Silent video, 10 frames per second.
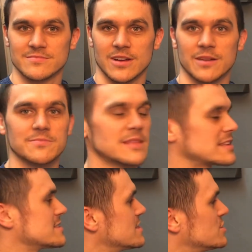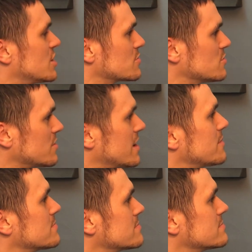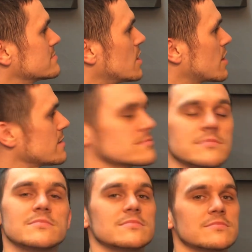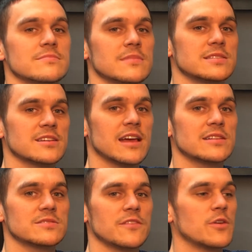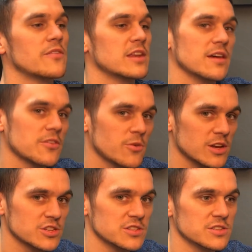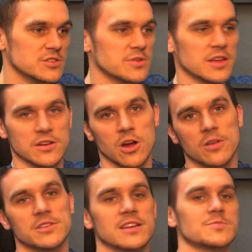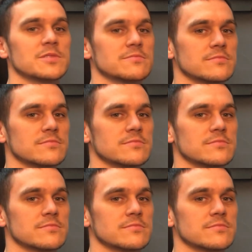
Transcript: All right, that's the general rule there. Okay, that's it, guys. If you have any other questions, you can call or text me.